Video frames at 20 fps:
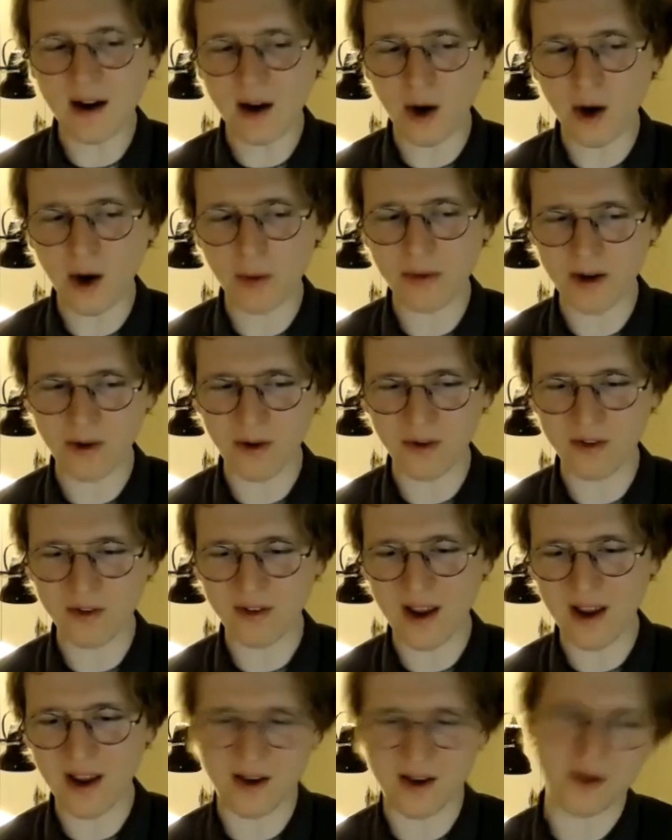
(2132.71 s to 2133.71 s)
And I hope they
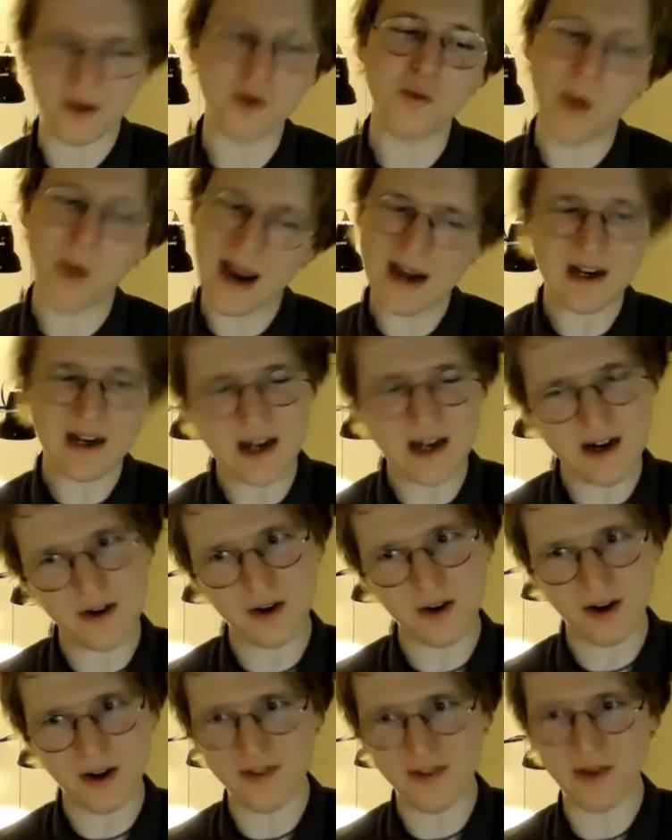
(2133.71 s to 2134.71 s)
don't say, you wait
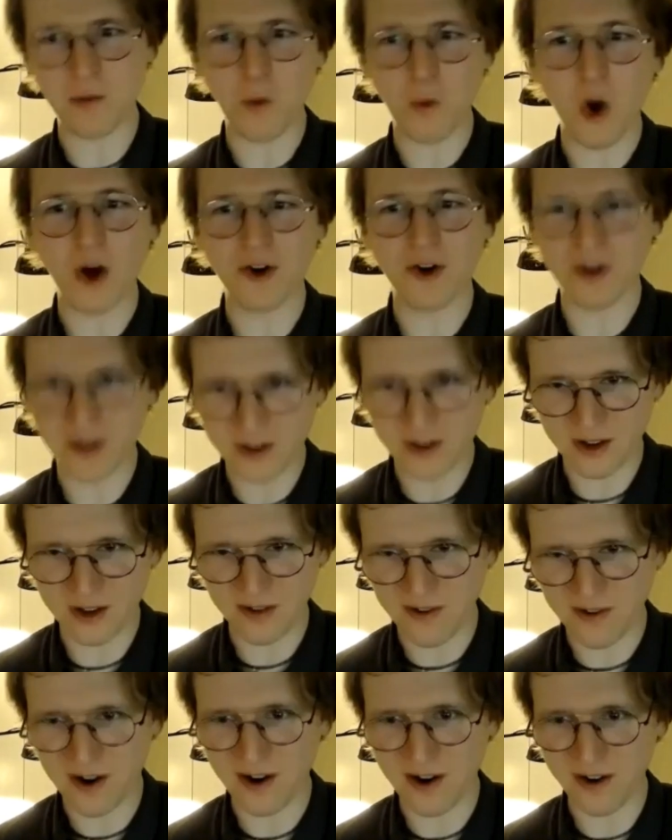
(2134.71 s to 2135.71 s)
here and then wander into
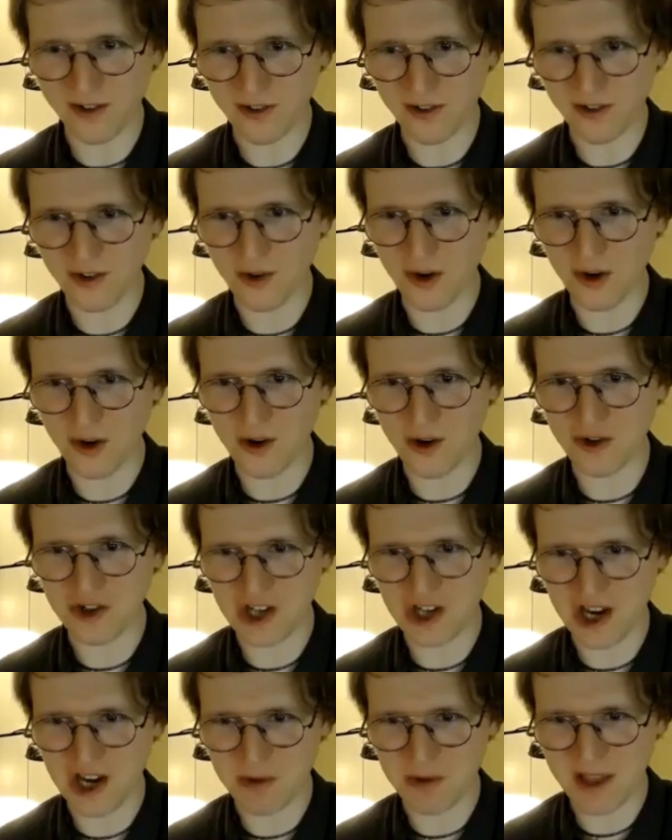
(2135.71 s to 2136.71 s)
the forest to go
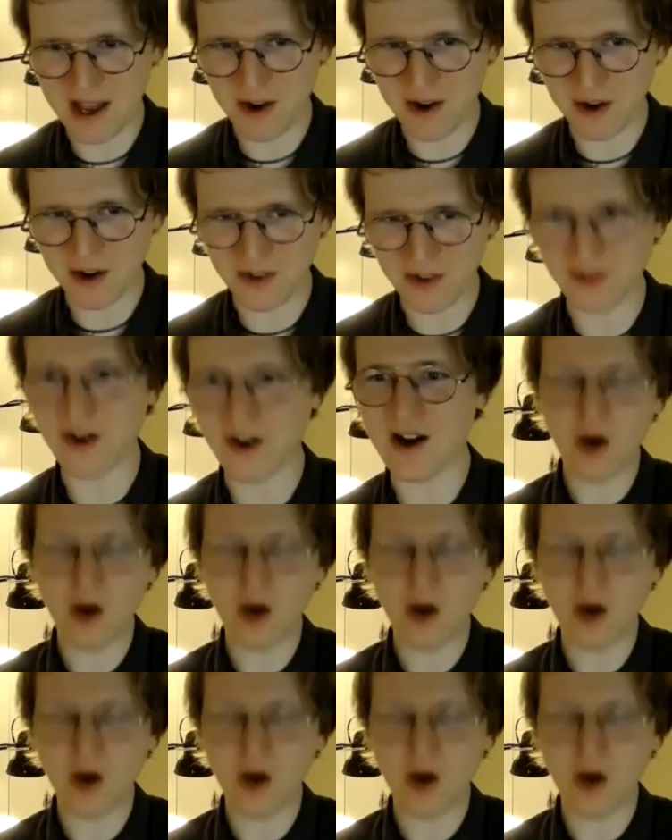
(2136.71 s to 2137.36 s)
negotiate without us.